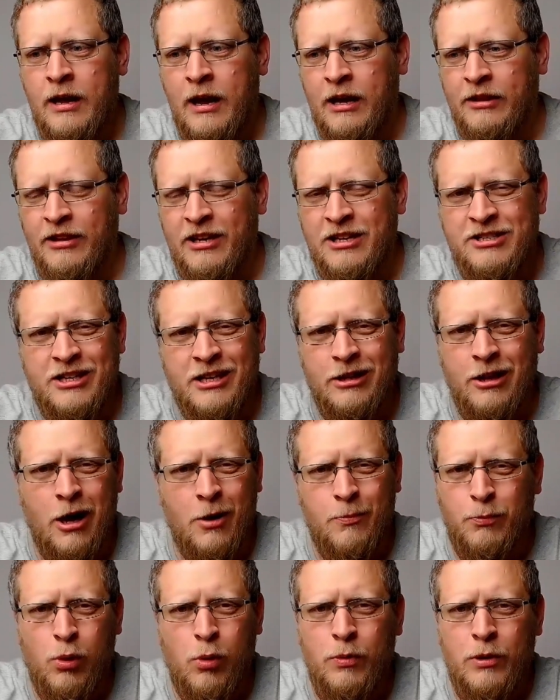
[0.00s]
and they said that
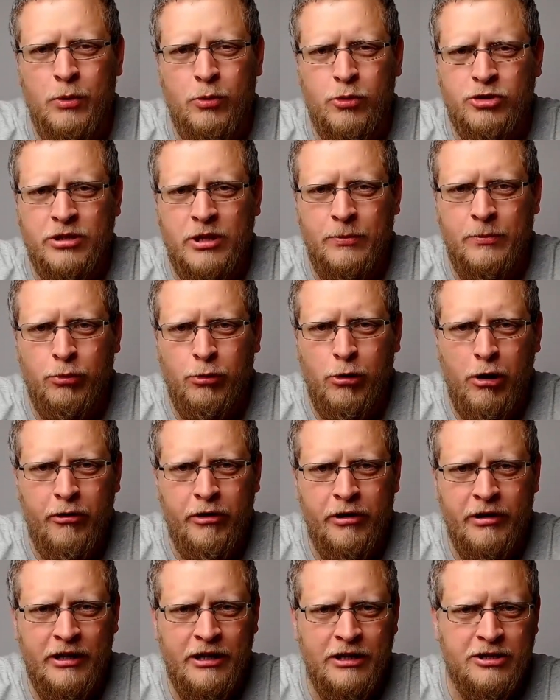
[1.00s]
I probably wasn't in
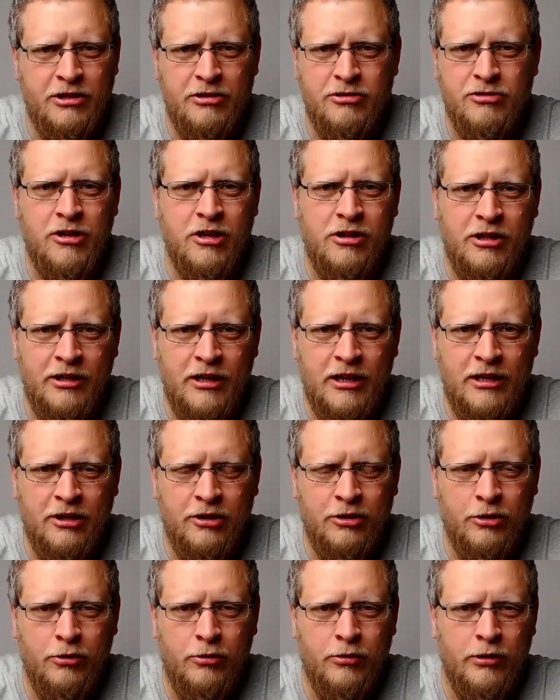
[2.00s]
priority need, so there's nothing they
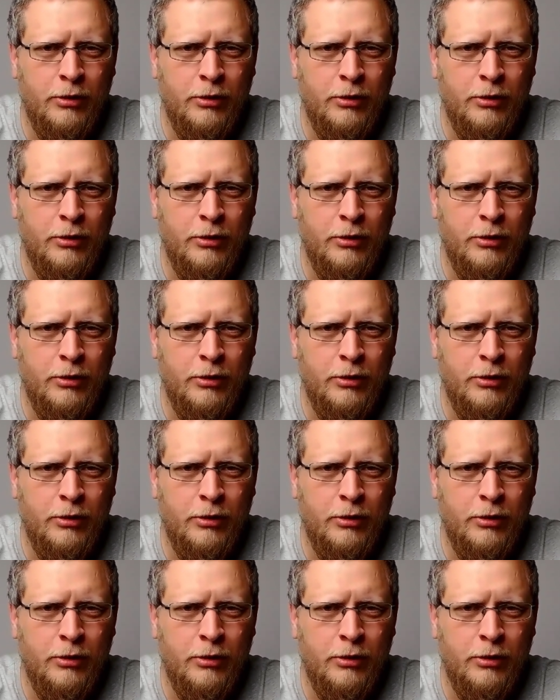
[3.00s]
could do,